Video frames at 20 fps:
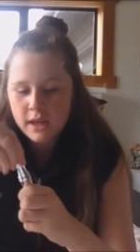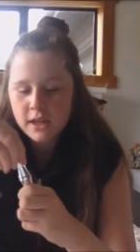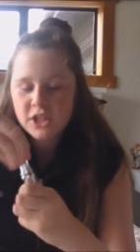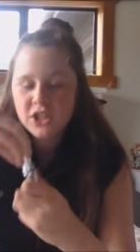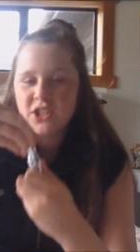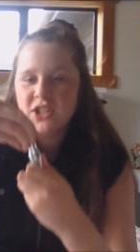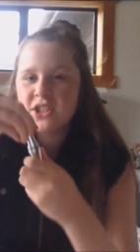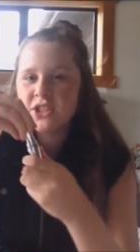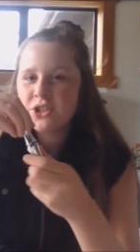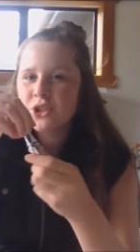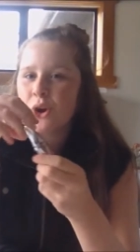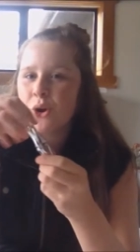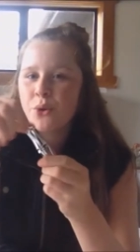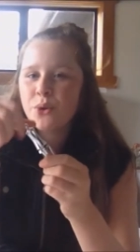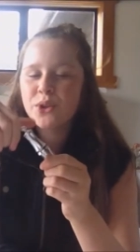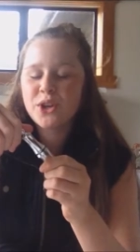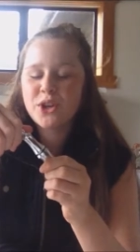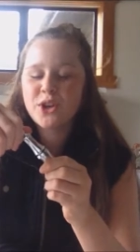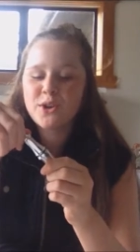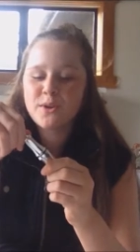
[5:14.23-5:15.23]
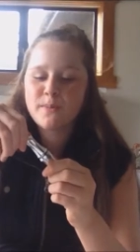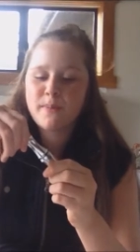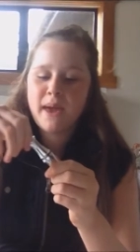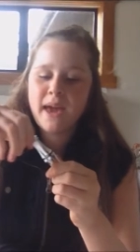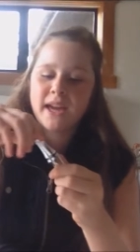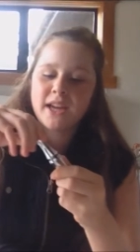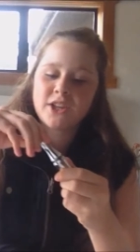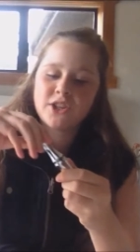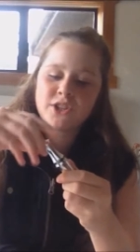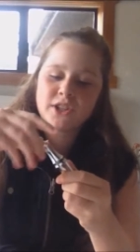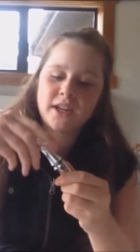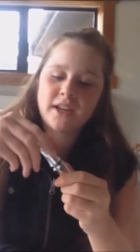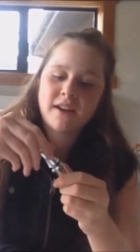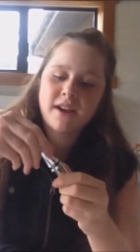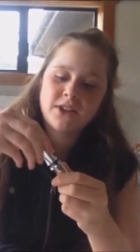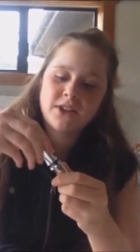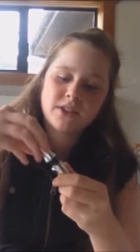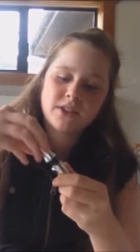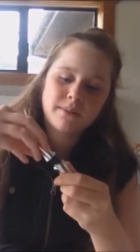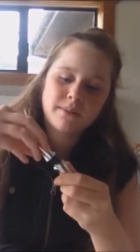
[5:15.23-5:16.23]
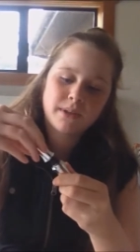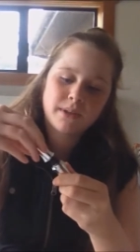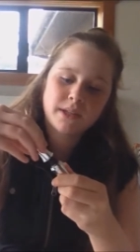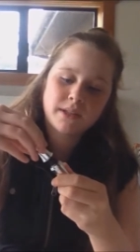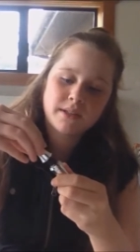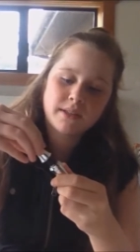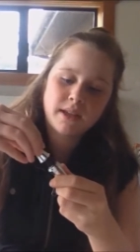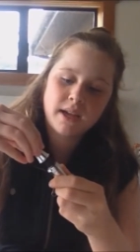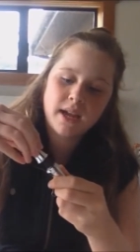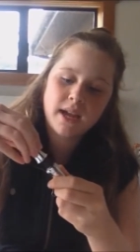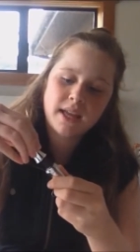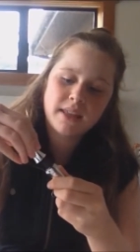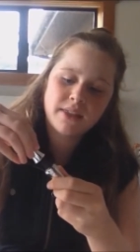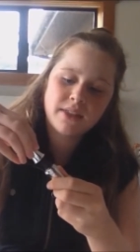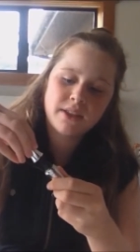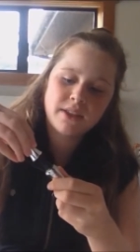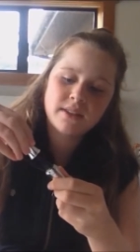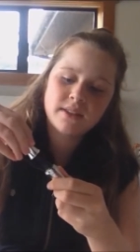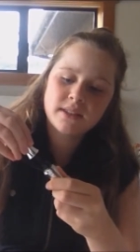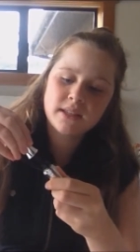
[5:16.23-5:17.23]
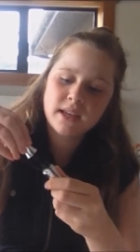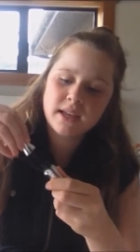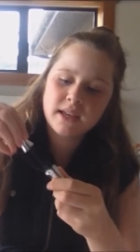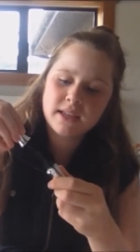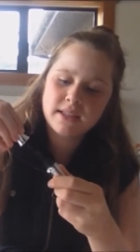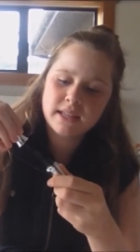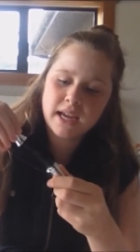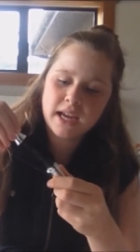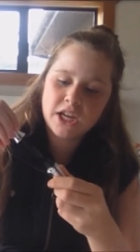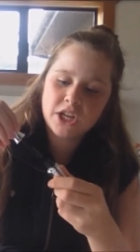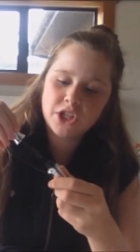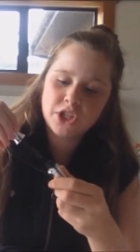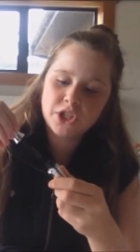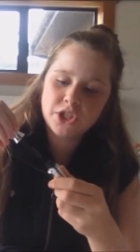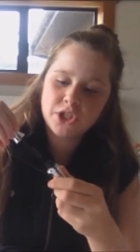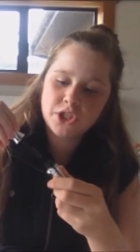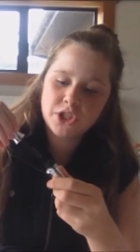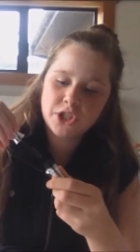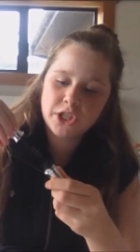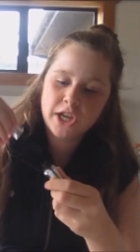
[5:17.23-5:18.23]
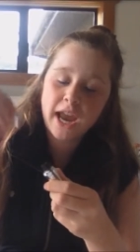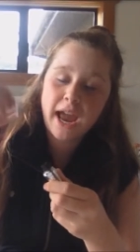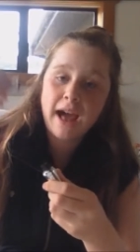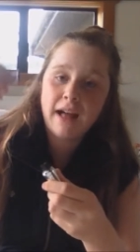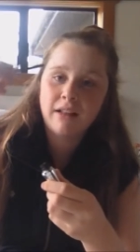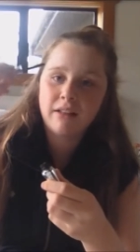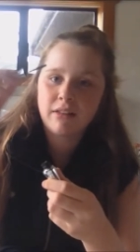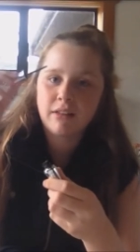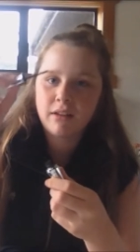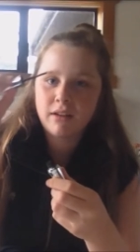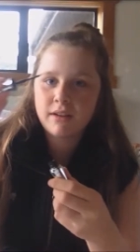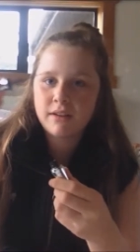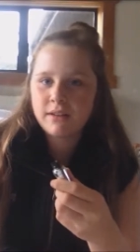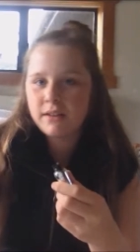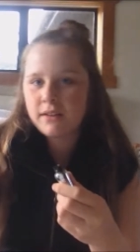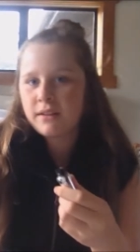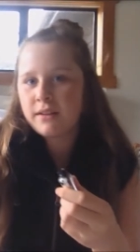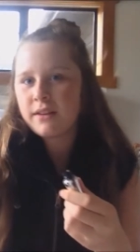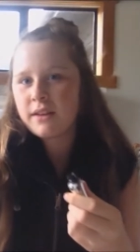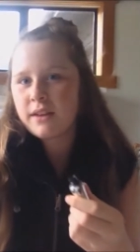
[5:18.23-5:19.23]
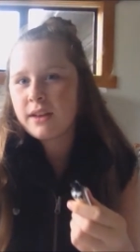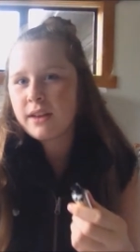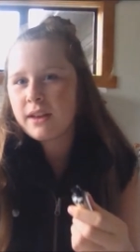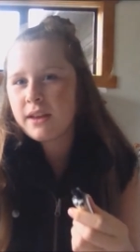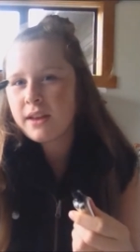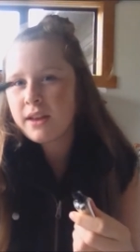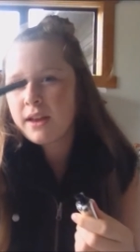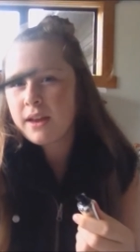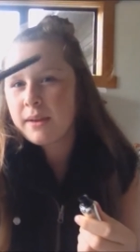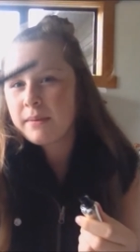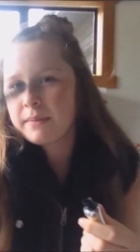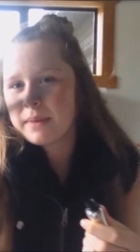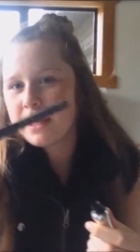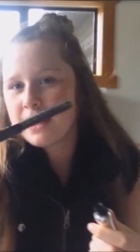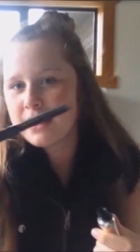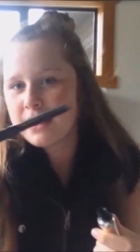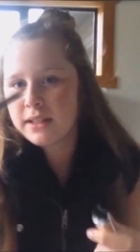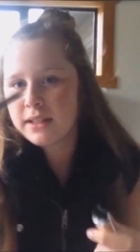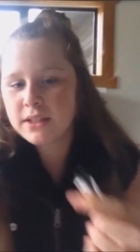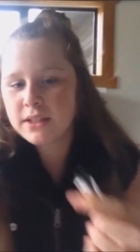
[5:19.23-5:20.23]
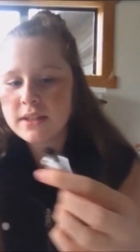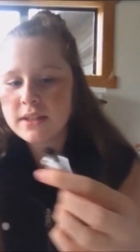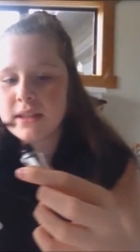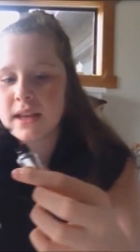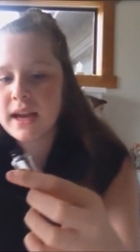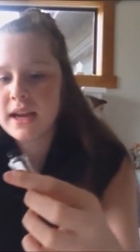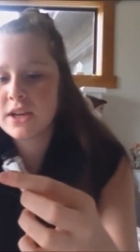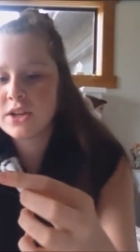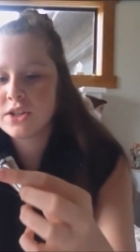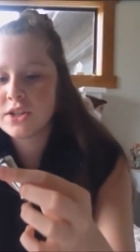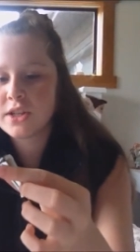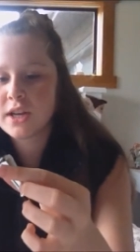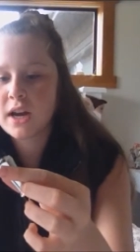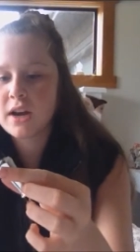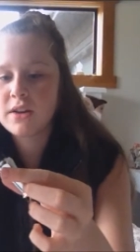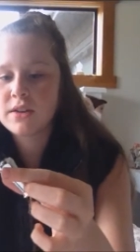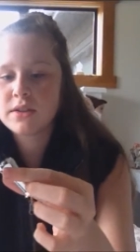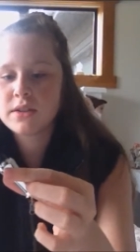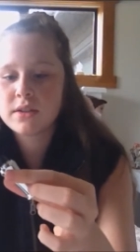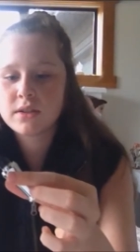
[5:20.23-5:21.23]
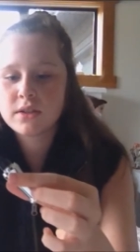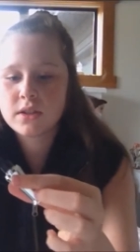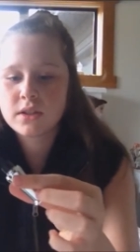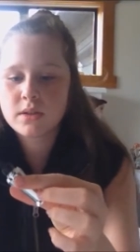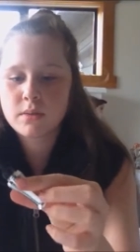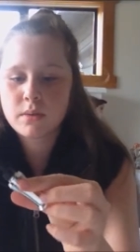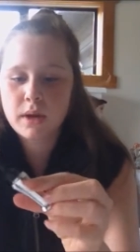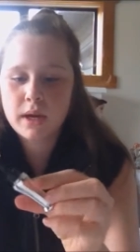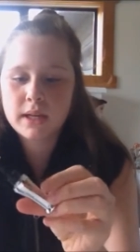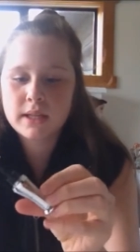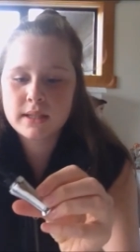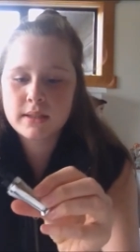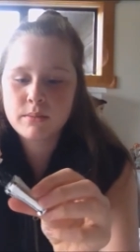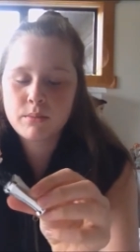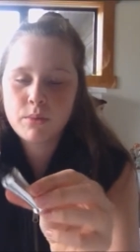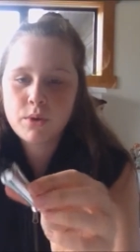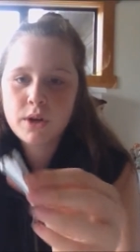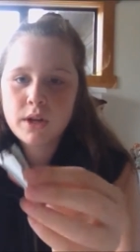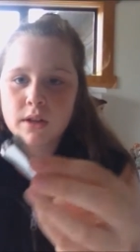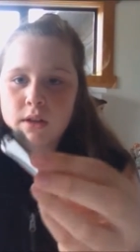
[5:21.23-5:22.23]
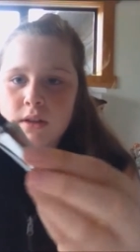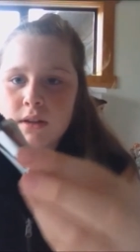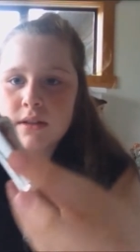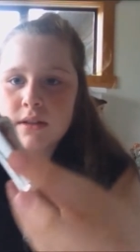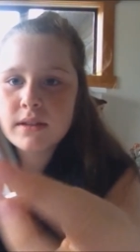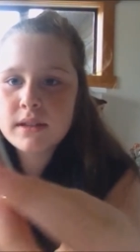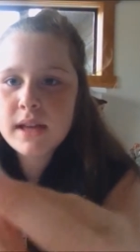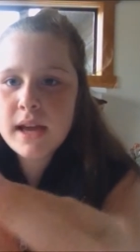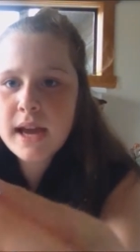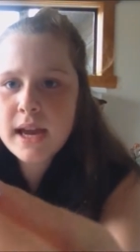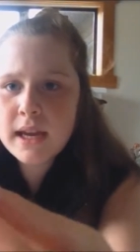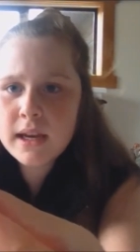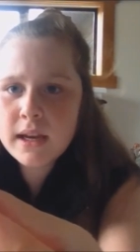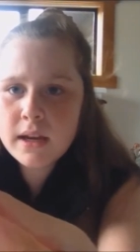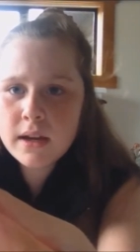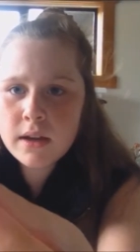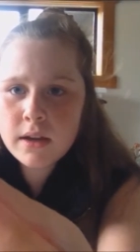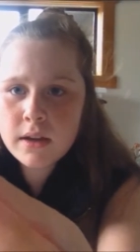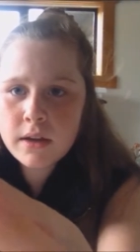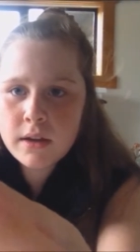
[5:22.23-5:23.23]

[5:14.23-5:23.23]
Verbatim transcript: So cute packaging, I just want to say. And this is a gel. Guessing this is a gel, this is just what it looks like.